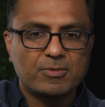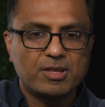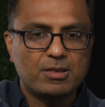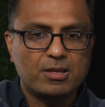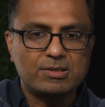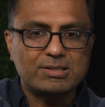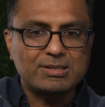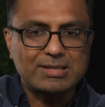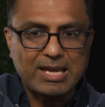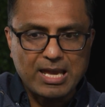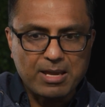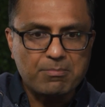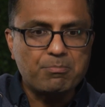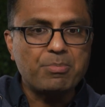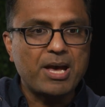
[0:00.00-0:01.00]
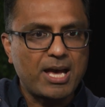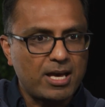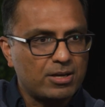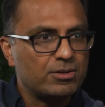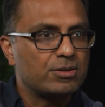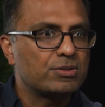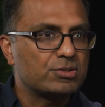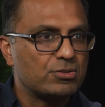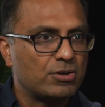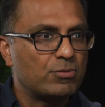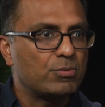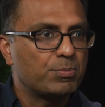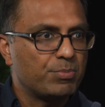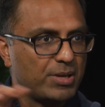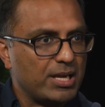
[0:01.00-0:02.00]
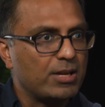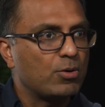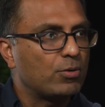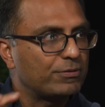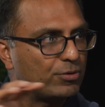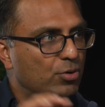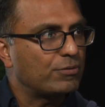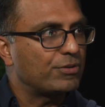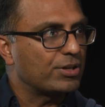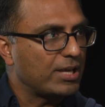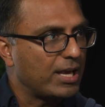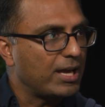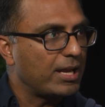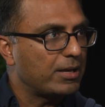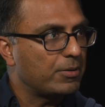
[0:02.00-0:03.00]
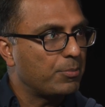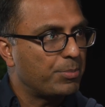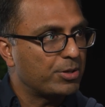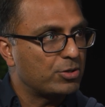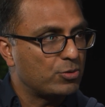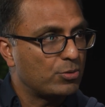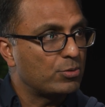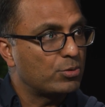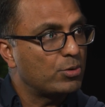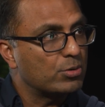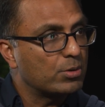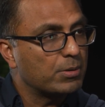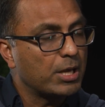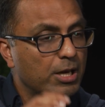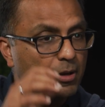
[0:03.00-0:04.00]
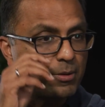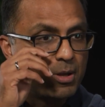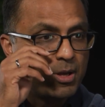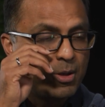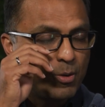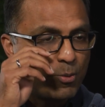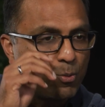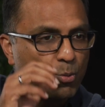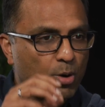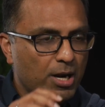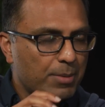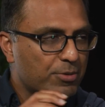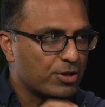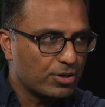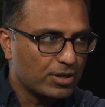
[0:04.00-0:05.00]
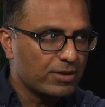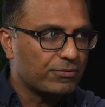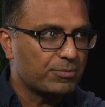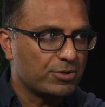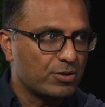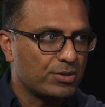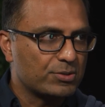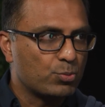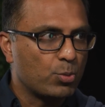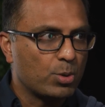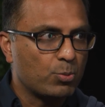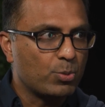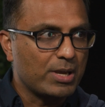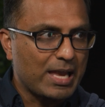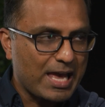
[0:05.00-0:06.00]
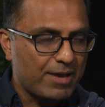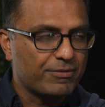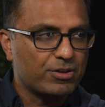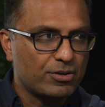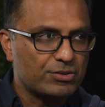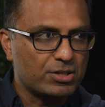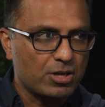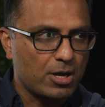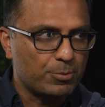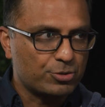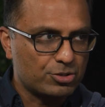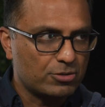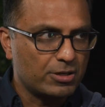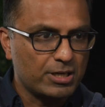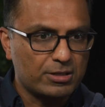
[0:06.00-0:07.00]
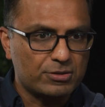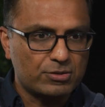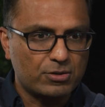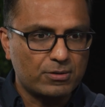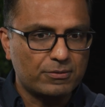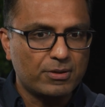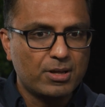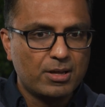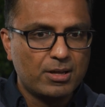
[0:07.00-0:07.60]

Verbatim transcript: the same pattern start to repeat over and over again. But you're, you're you know, what I'm hearing from you is what we have here is an opportunity to sort of